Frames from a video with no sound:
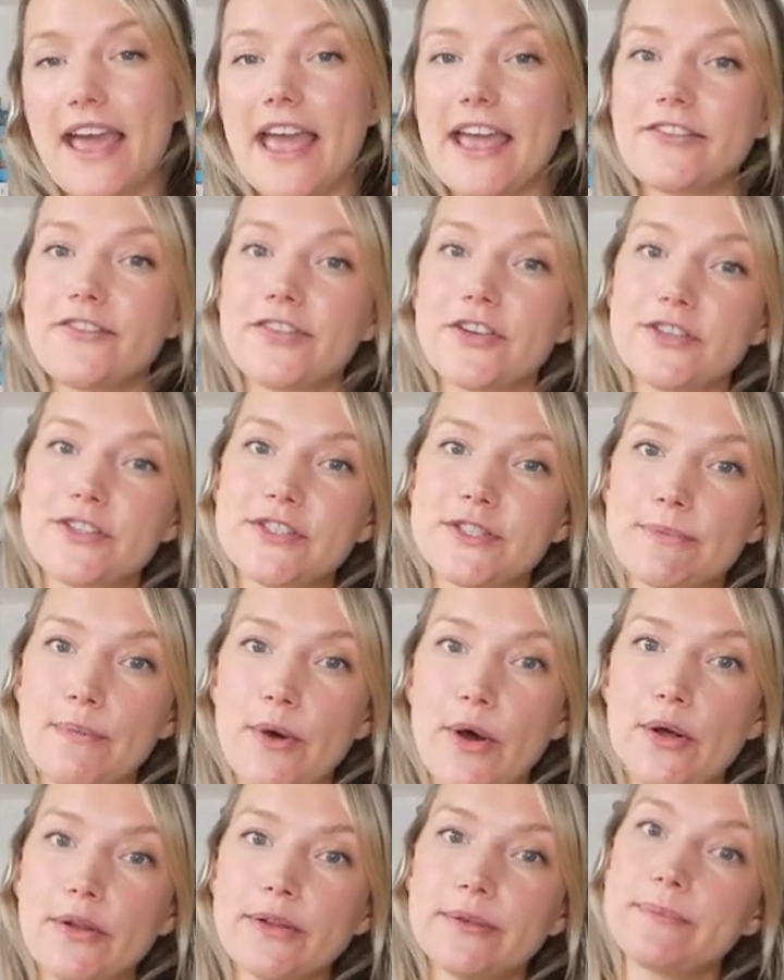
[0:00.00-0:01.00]
If you're
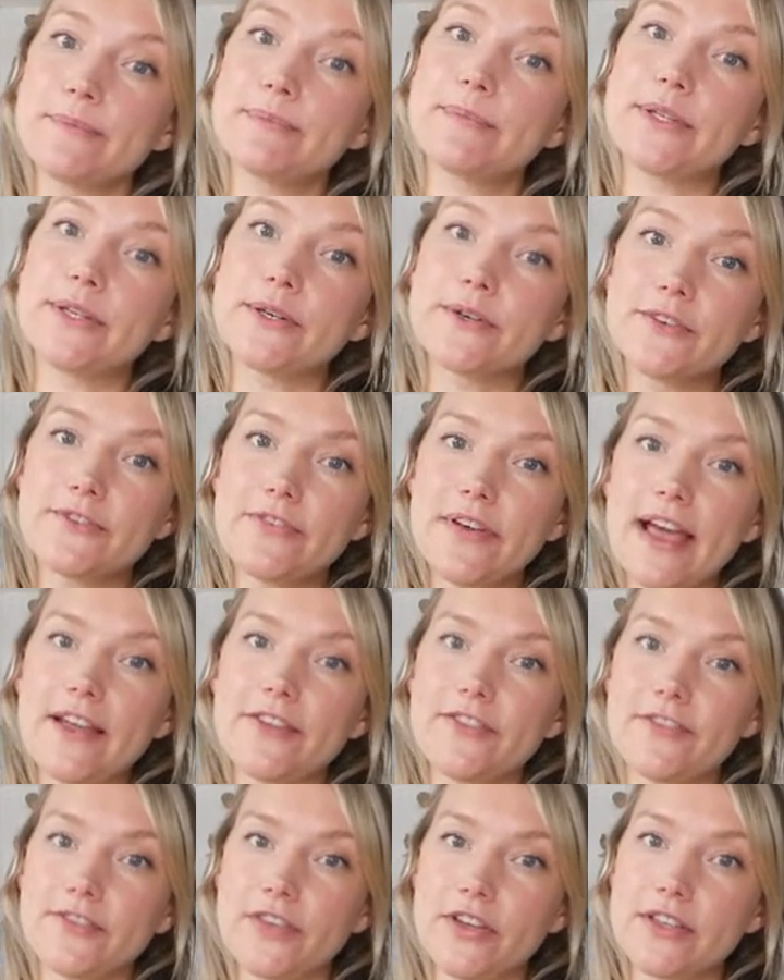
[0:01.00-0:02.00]
small, below
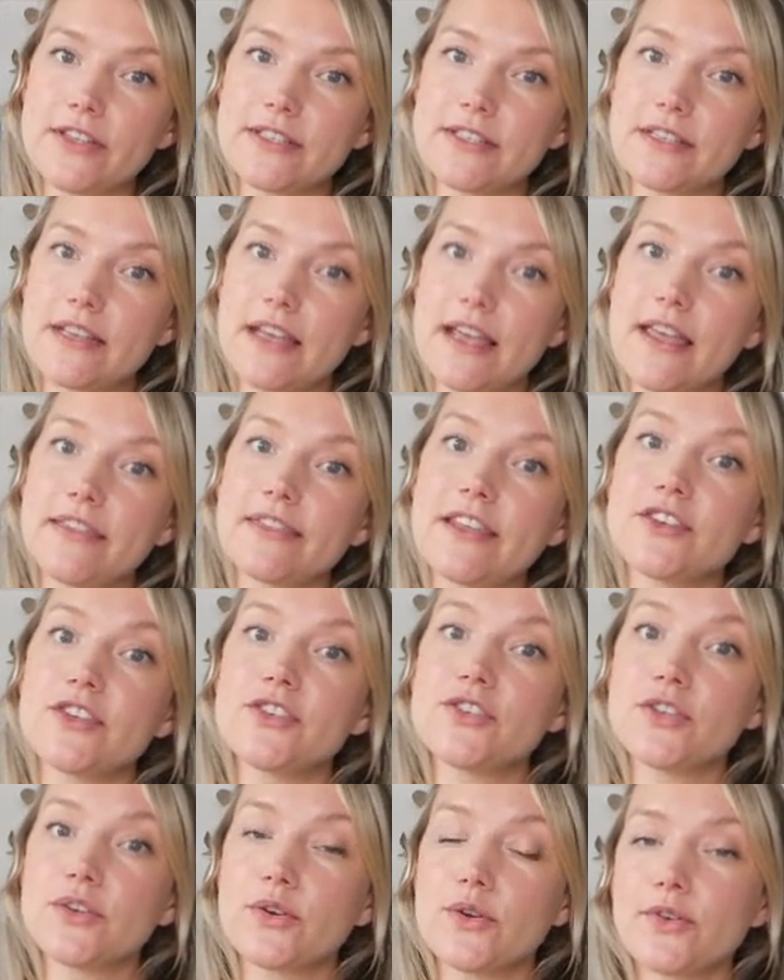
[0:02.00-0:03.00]
5 foot, then
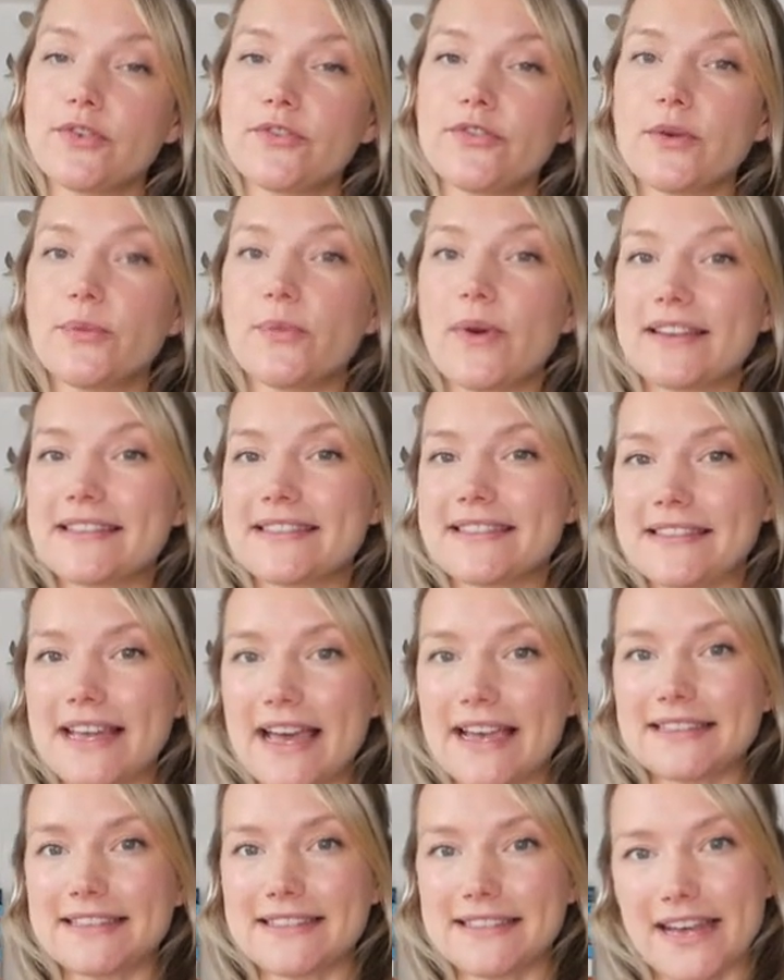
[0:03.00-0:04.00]
you should go for one
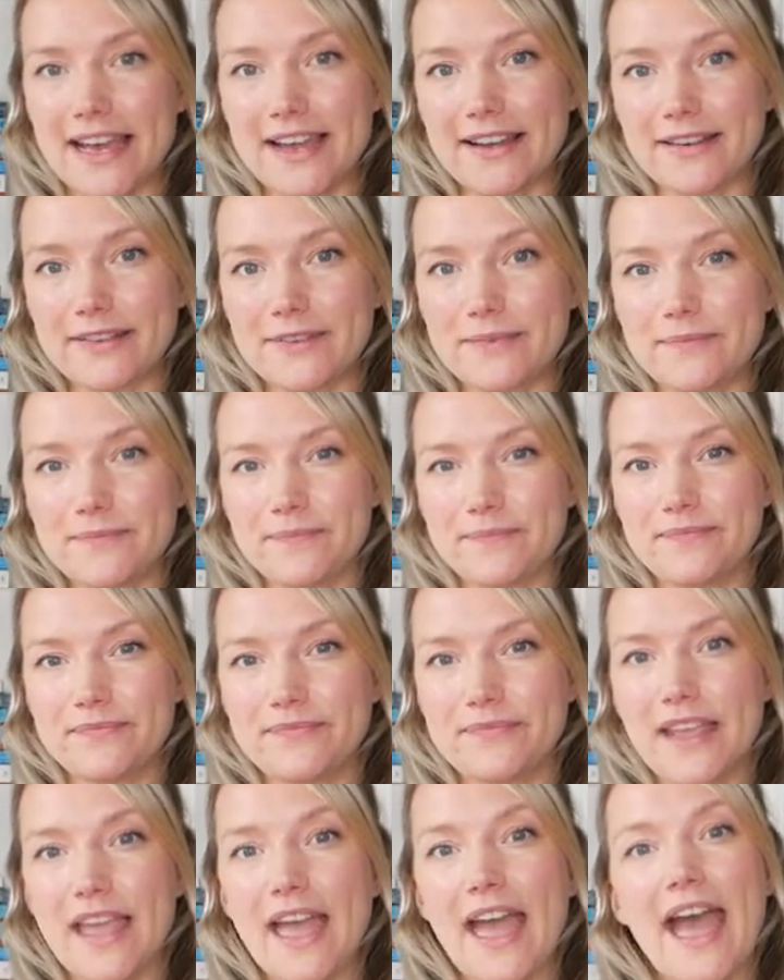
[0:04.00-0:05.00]
size down.
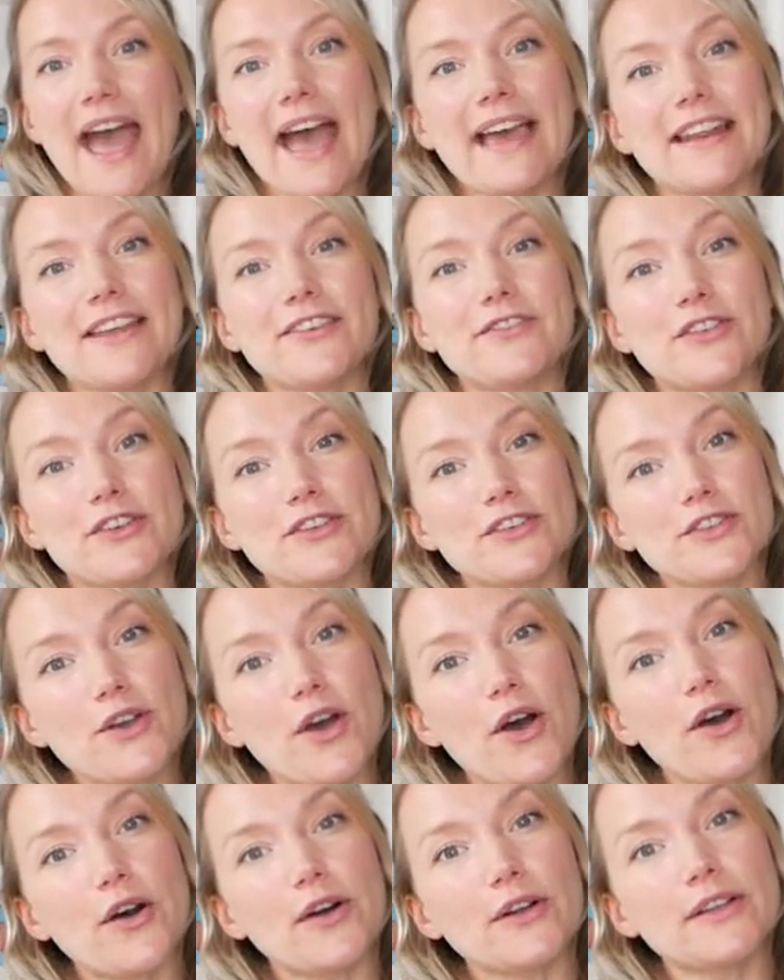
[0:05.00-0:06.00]
And if you're
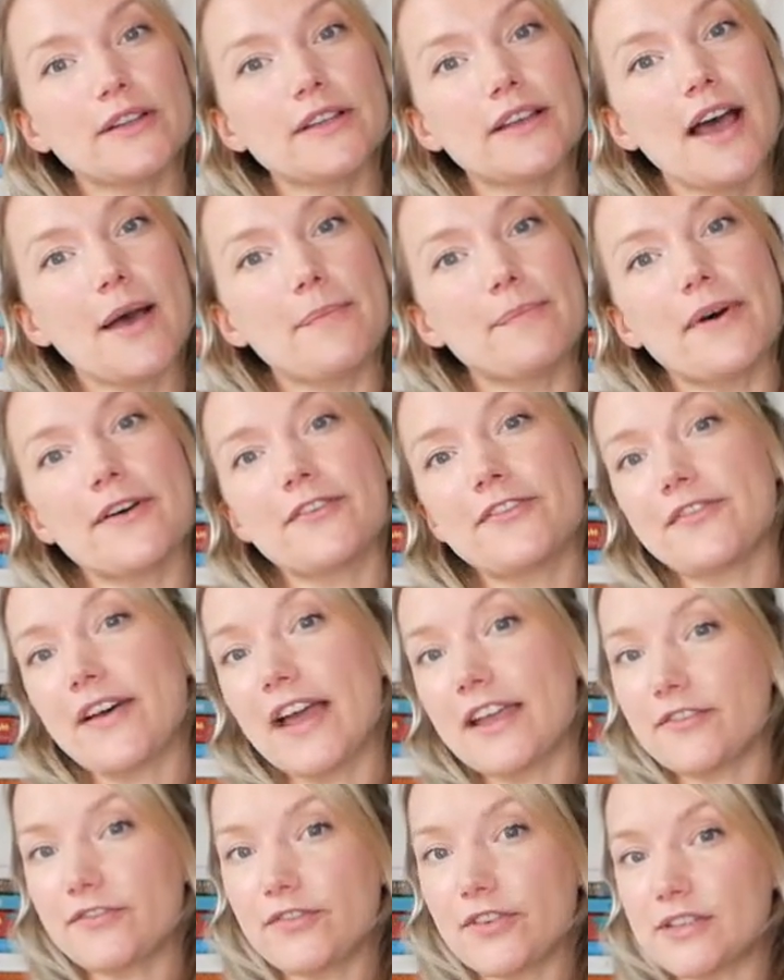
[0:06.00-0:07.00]
tall, above
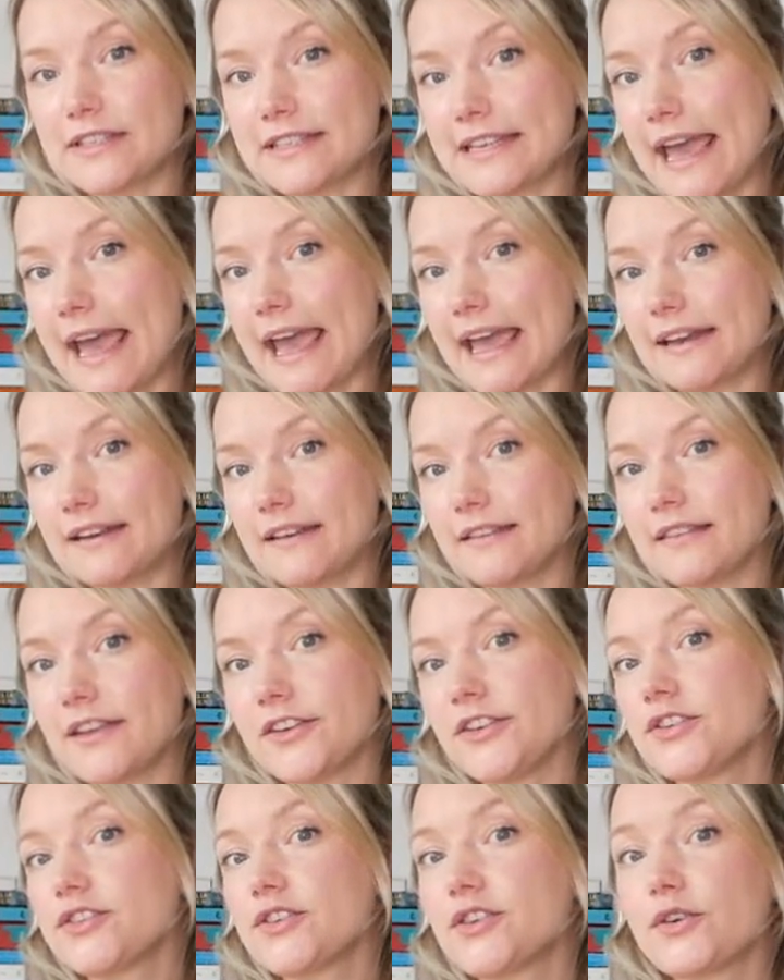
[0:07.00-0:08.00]
5 foot 10,
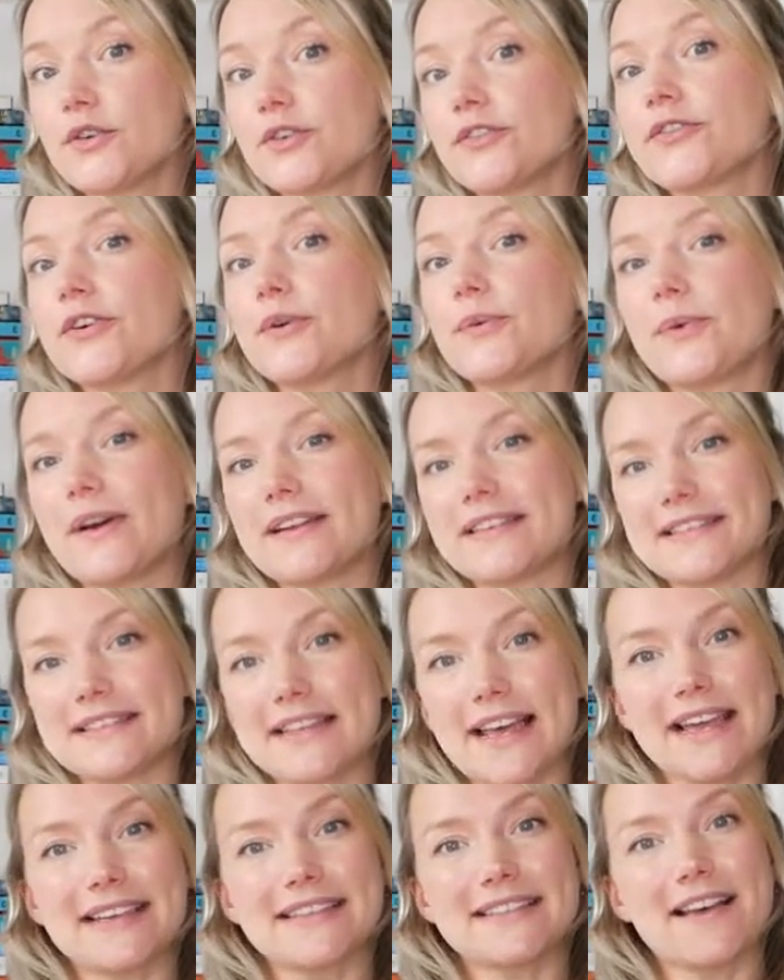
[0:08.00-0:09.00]
then you should go for one
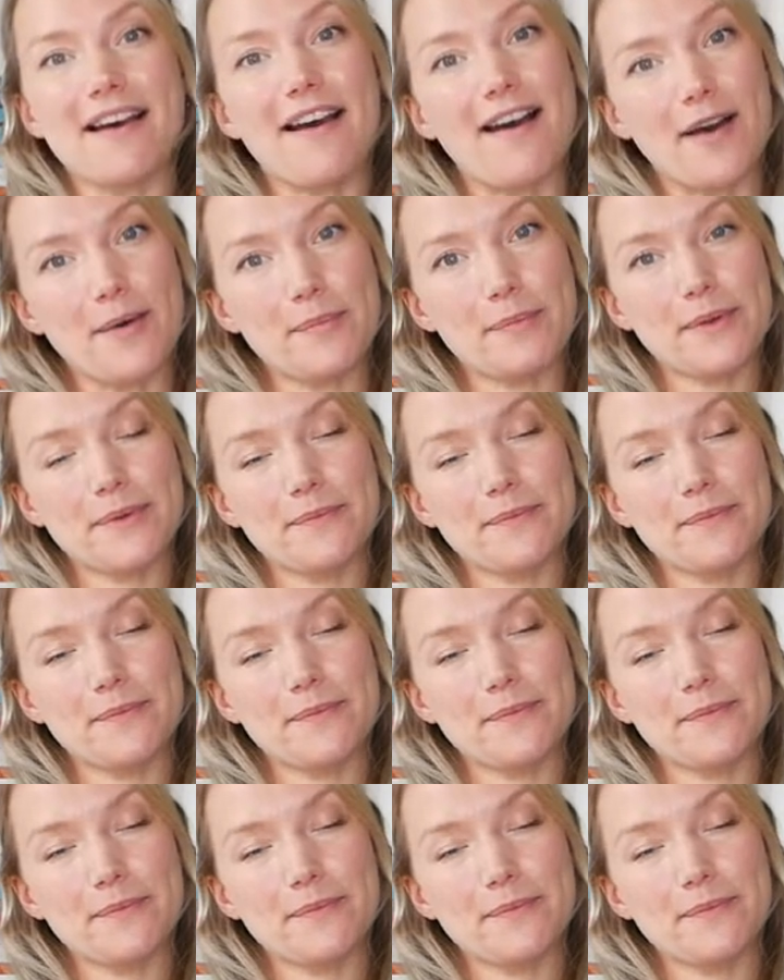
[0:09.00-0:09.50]
size up.